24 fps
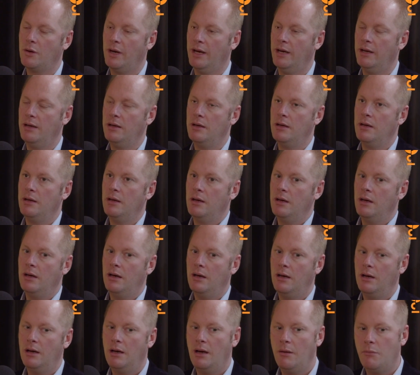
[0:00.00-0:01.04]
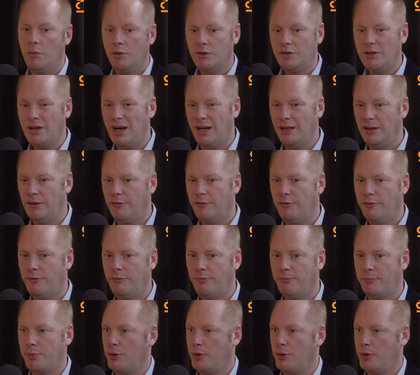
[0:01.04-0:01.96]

Okay. And what kind of